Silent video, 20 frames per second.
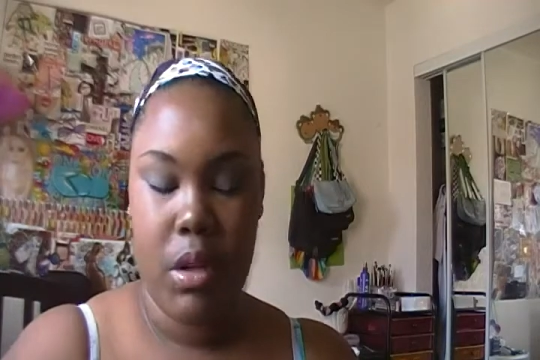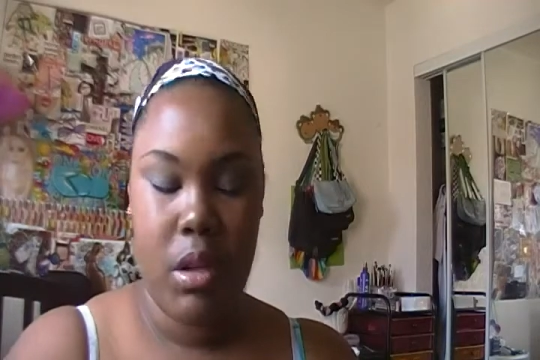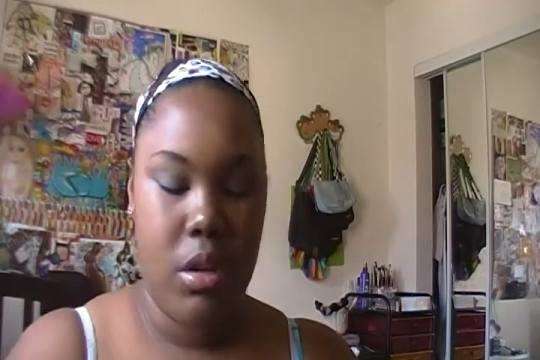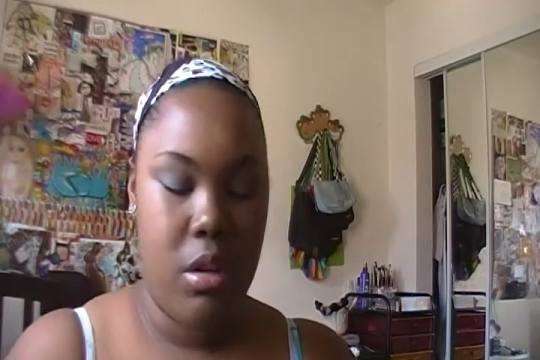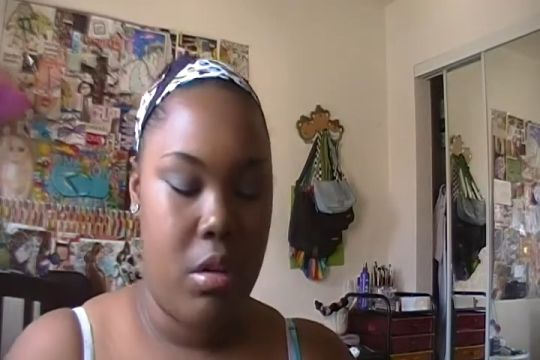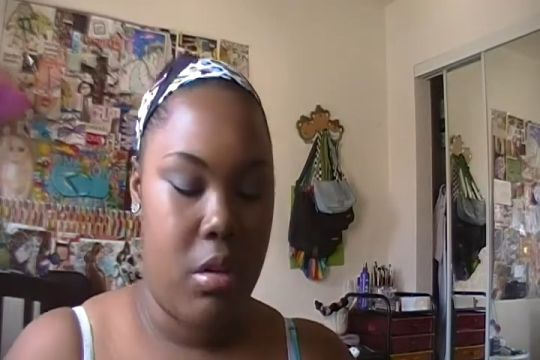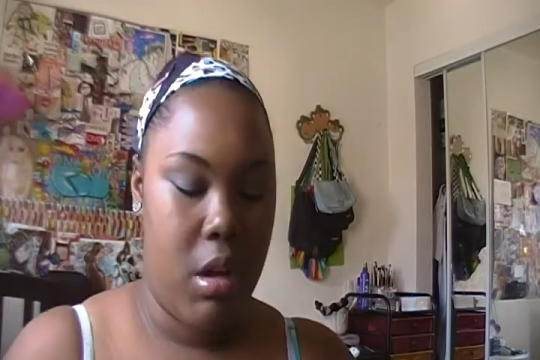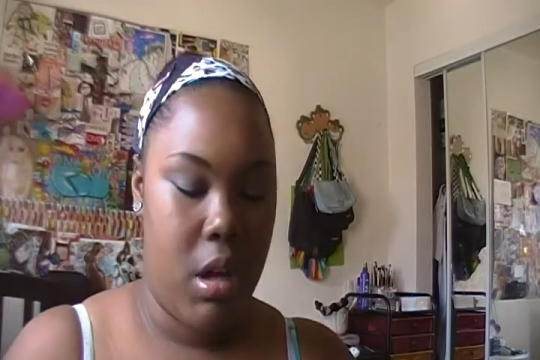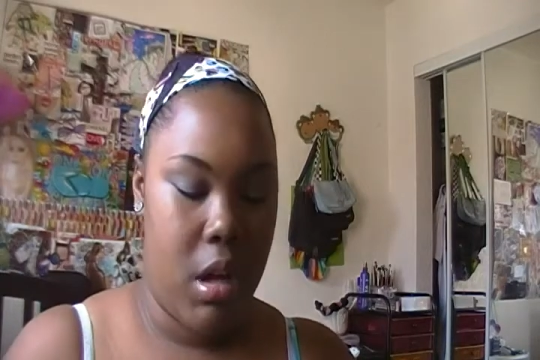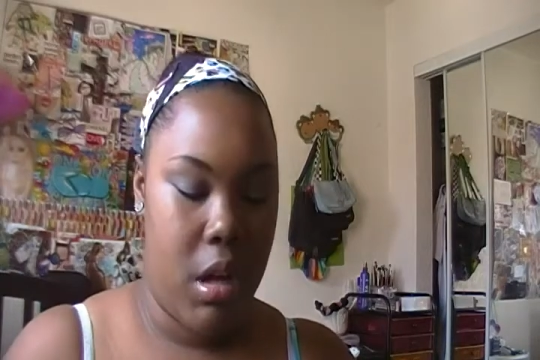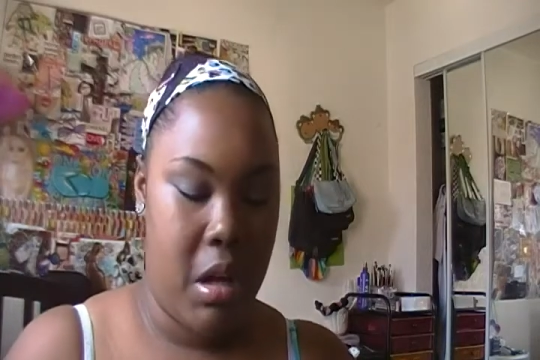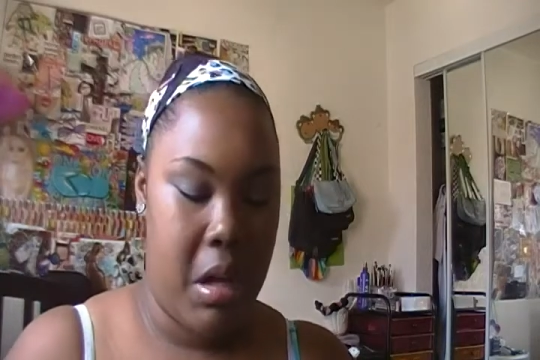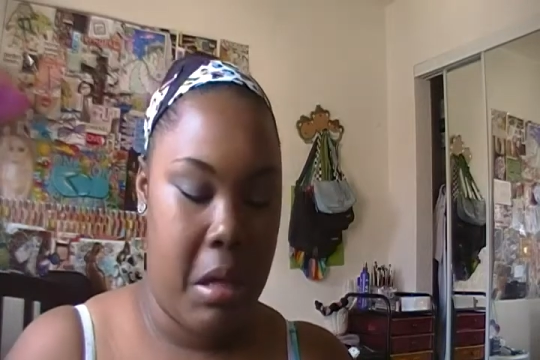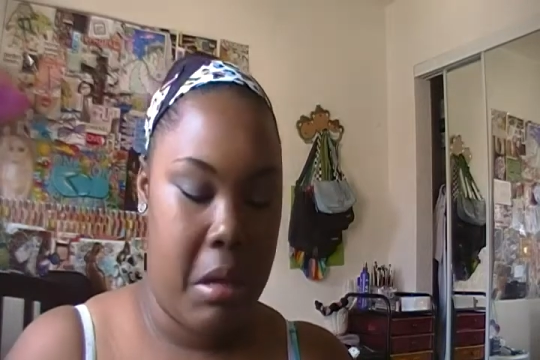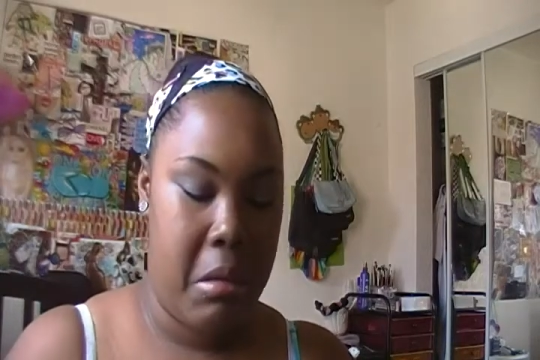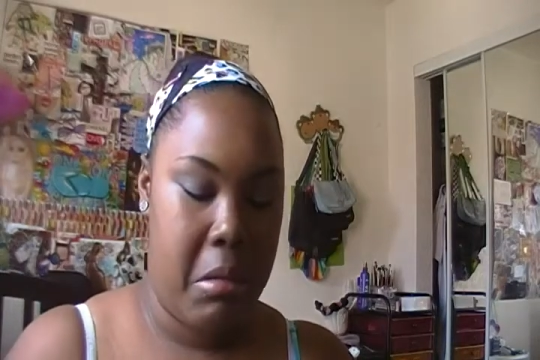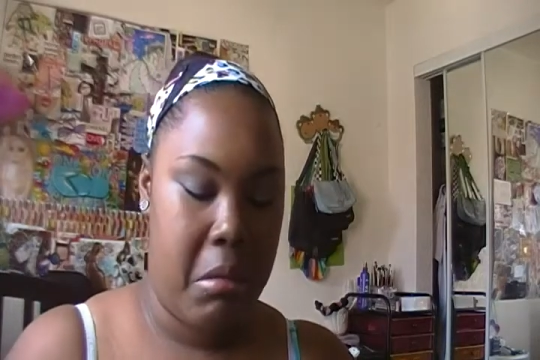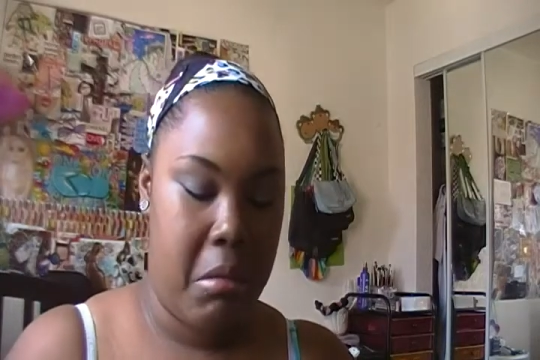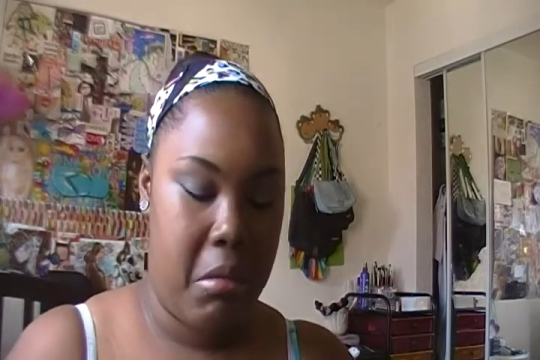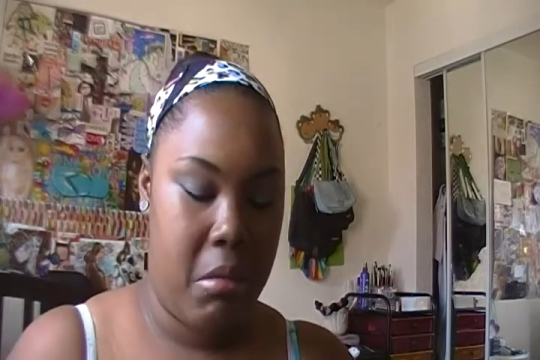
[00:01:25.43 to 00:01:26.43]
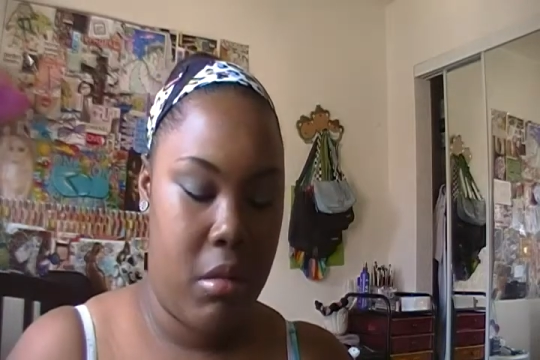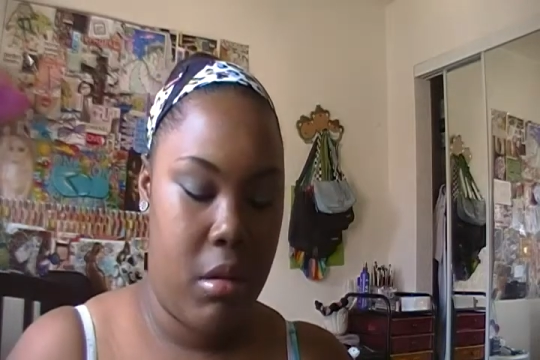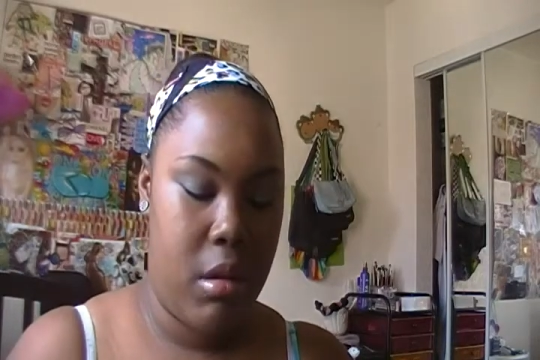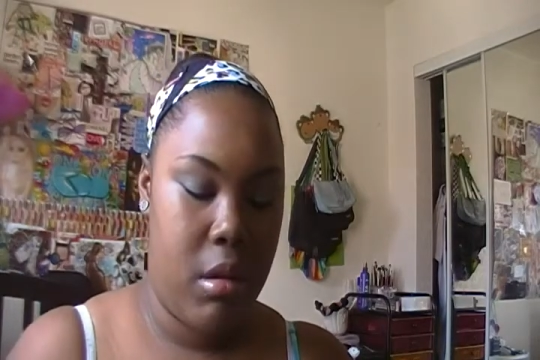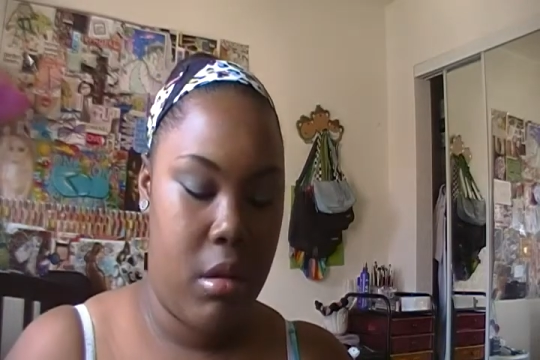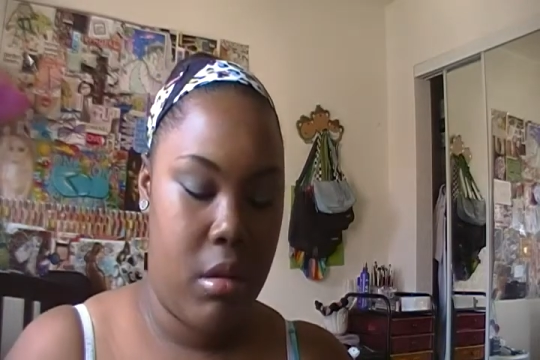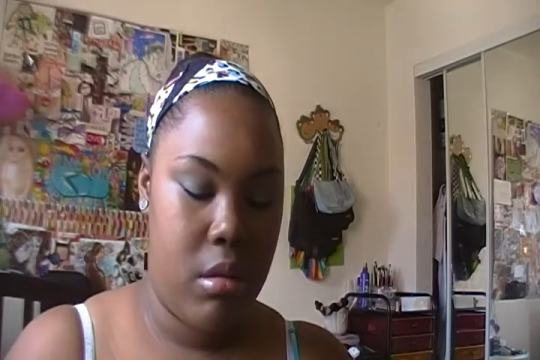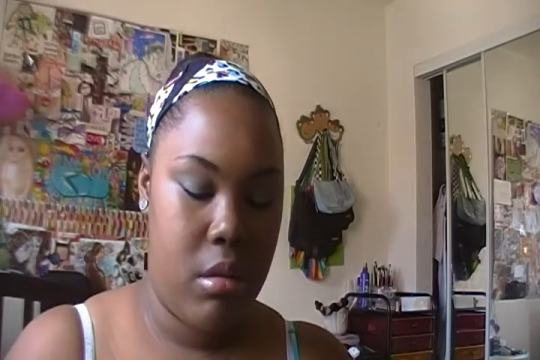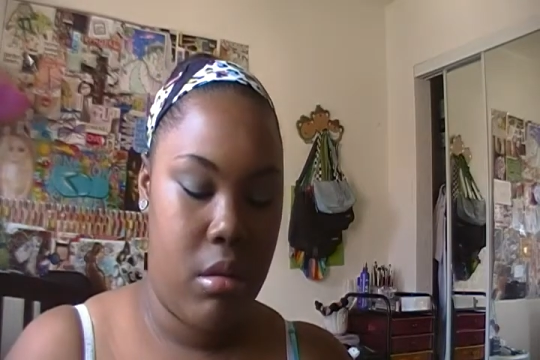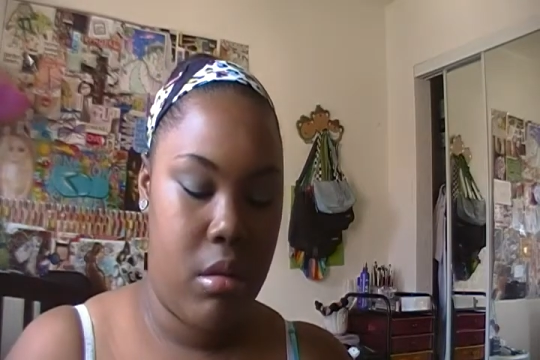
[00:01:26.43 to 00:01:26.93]

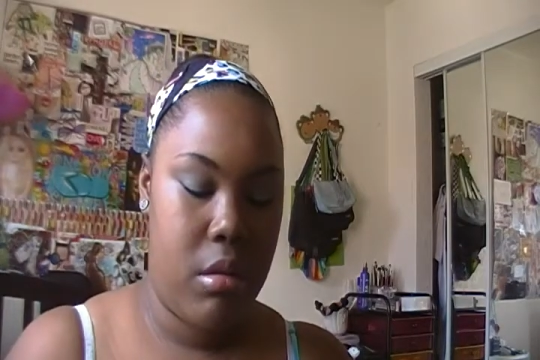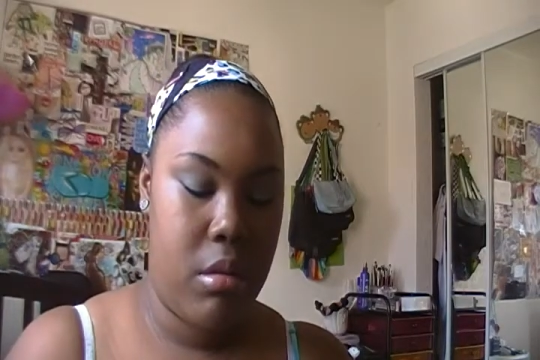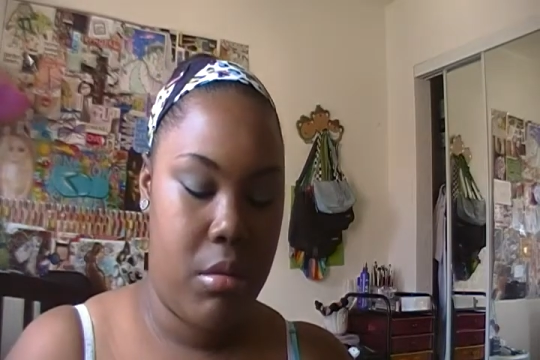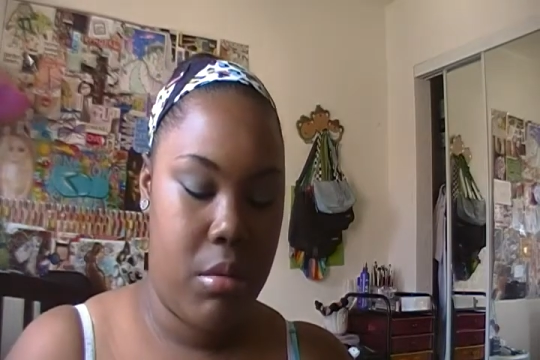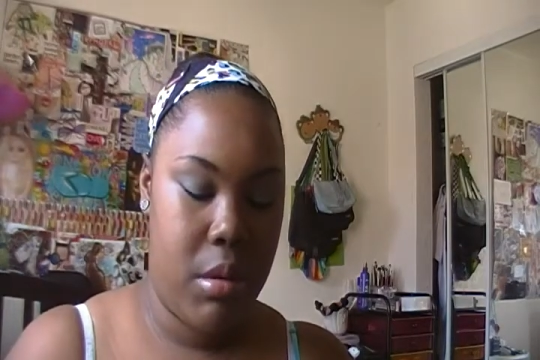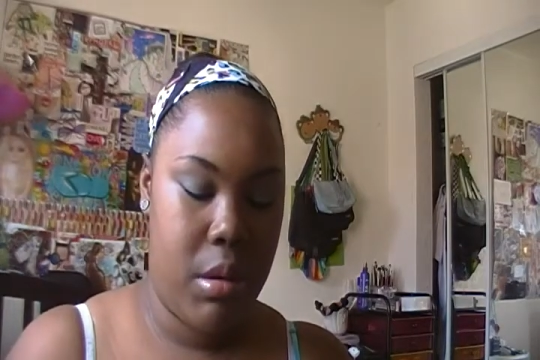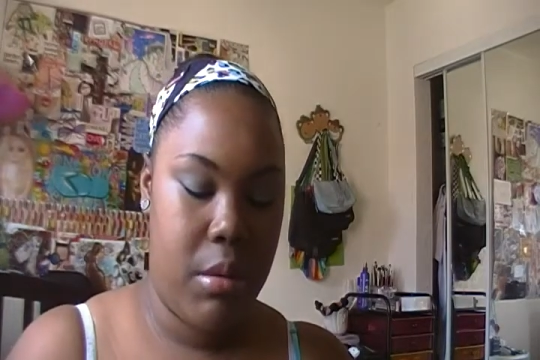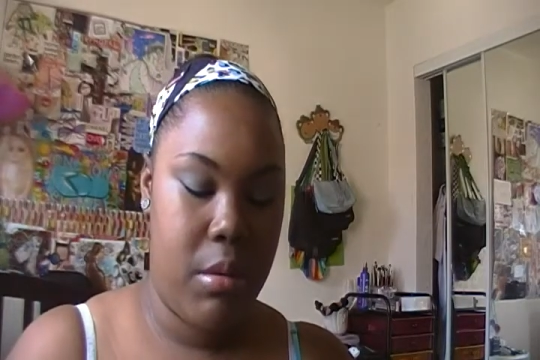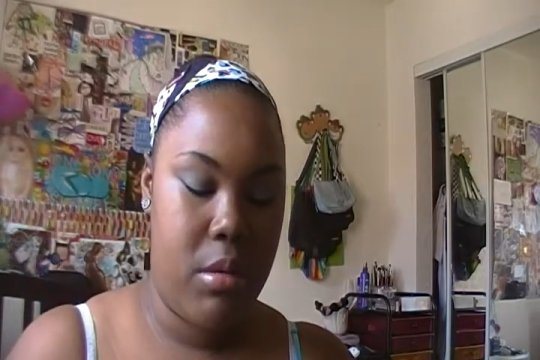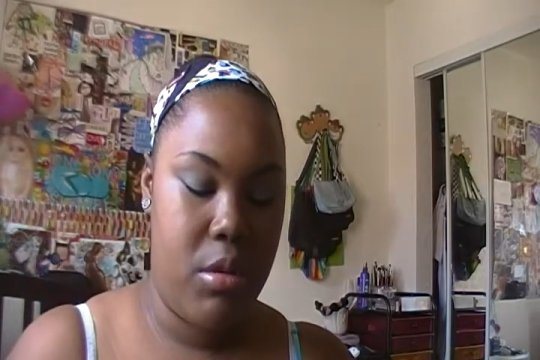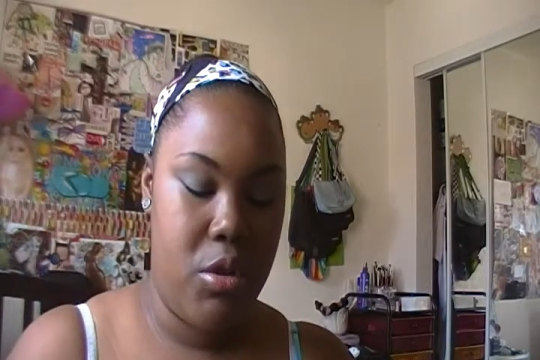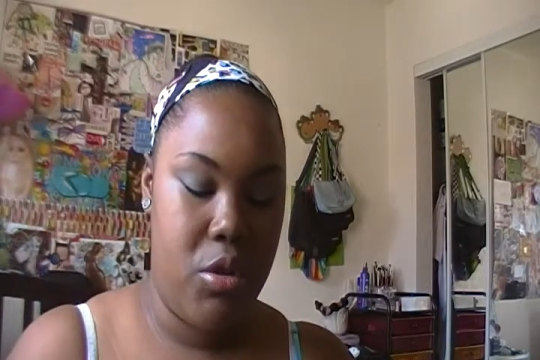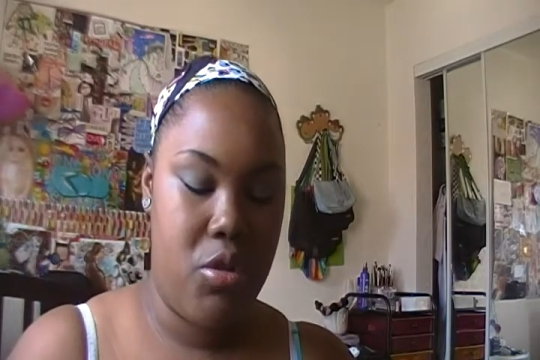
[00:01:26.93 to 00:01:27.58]
uh,